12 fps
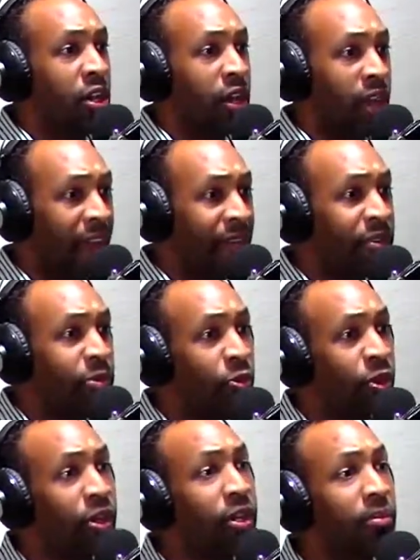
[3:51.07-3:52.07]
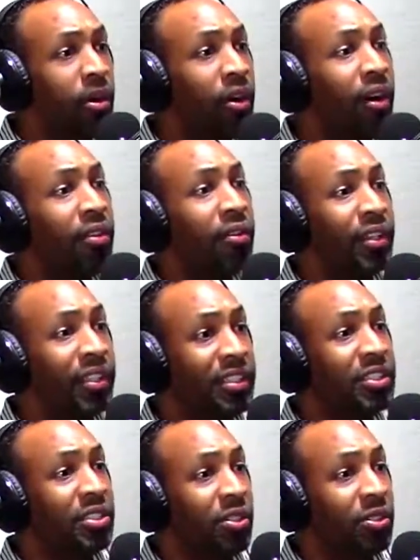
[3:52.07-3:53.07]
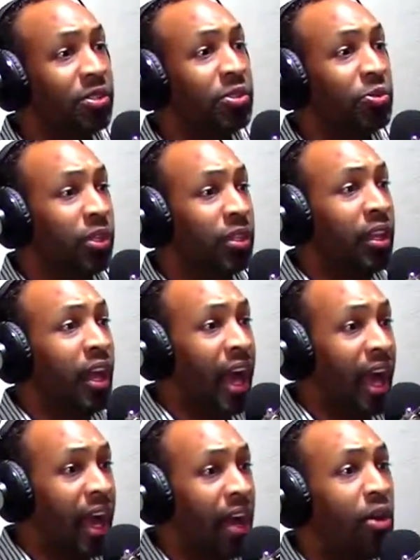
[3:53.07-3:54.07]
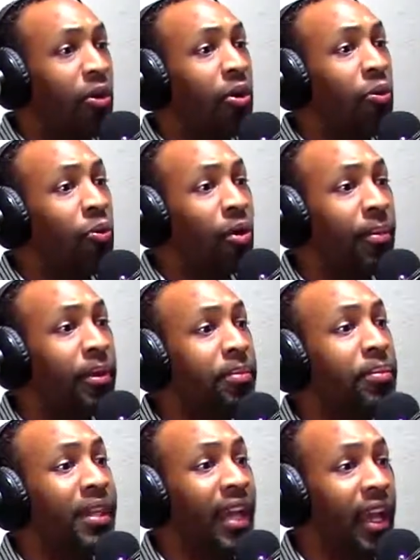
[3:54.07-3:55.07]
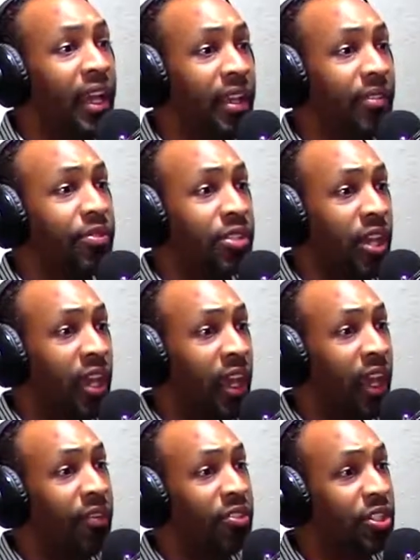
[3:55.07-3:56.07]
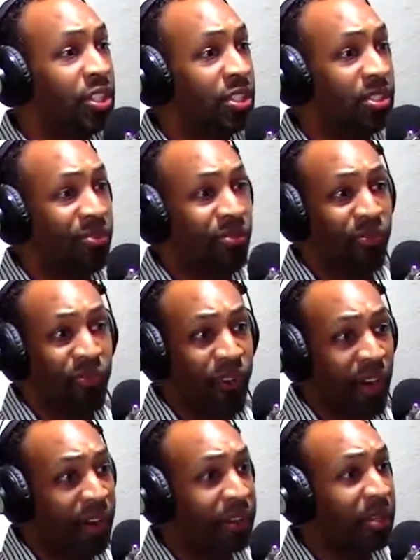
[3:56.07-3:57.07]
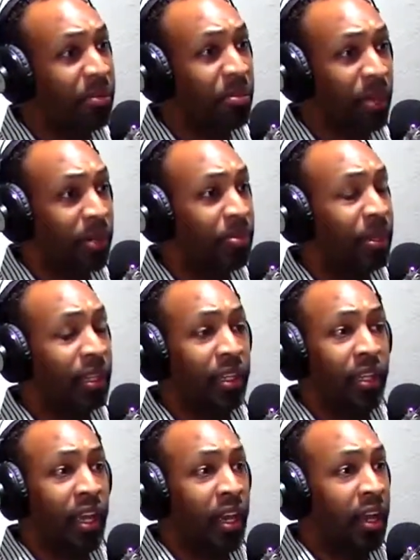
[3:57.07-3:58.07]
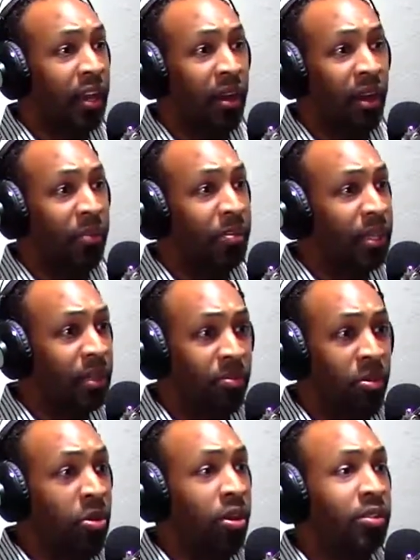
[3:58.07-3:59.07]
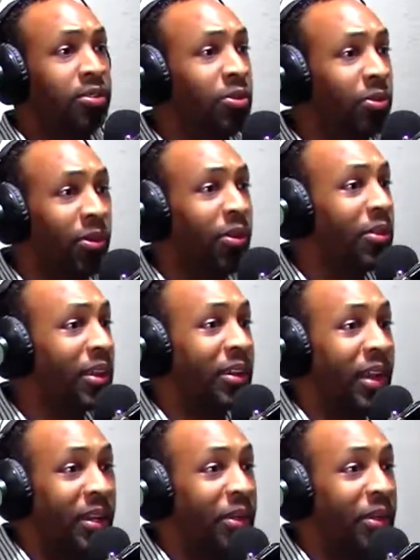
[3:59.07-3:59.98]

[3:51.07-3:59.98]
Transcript: have to worry about other concerns with how a woman behaves. If she's farting, burping, uh, being doing all that kind of